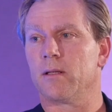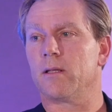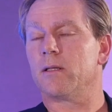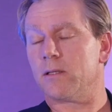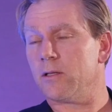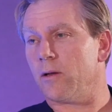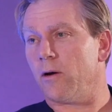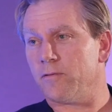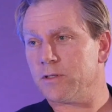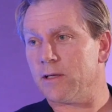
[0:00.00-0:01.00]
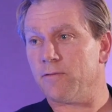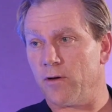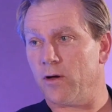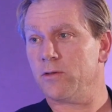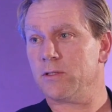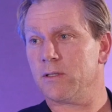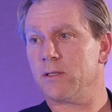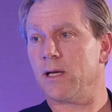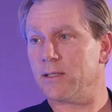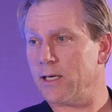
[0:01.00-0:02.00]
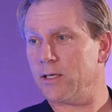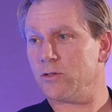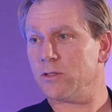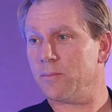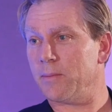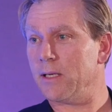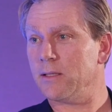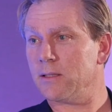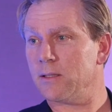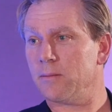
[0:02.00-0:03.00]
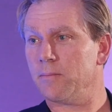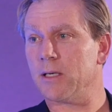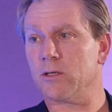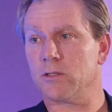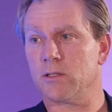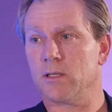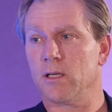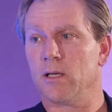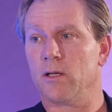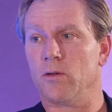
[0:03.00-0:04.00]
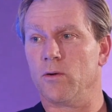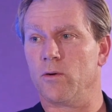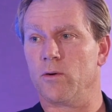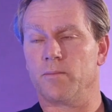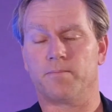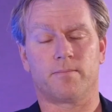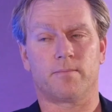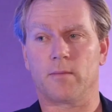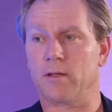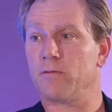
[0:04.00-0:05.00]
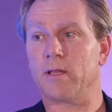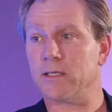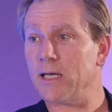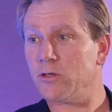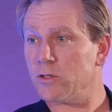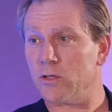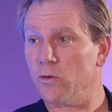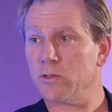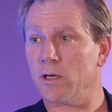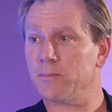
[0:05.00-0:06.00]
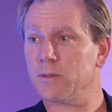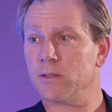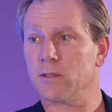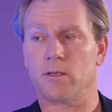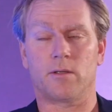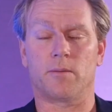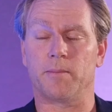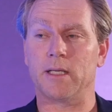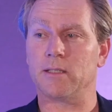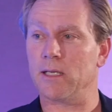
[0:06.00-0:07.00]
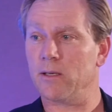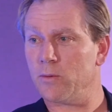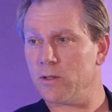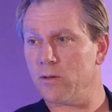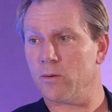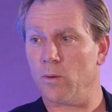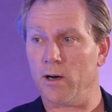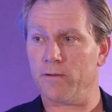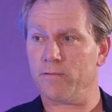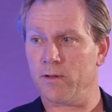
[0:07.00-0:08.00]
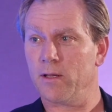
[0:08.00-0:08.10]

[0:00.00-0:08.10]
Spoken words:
that obviously phones are dangerous in meetings because they're dangerous in all times. You can be at dinner with your wife.